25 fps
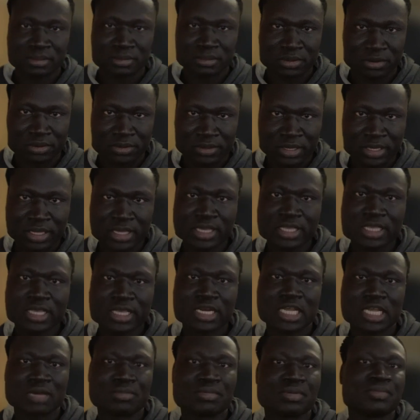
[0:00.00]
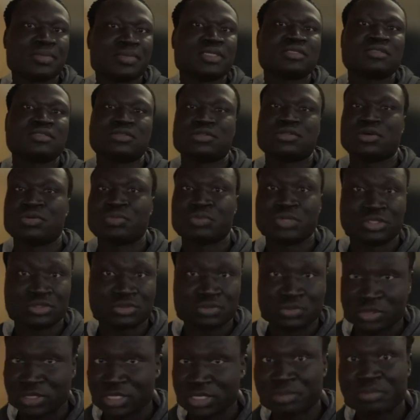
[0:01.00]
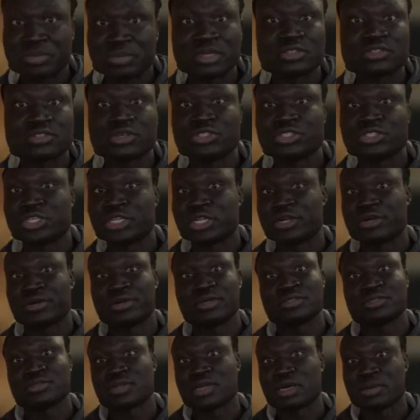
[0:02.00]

you know, the Kenyan government, you know, which have been so generous.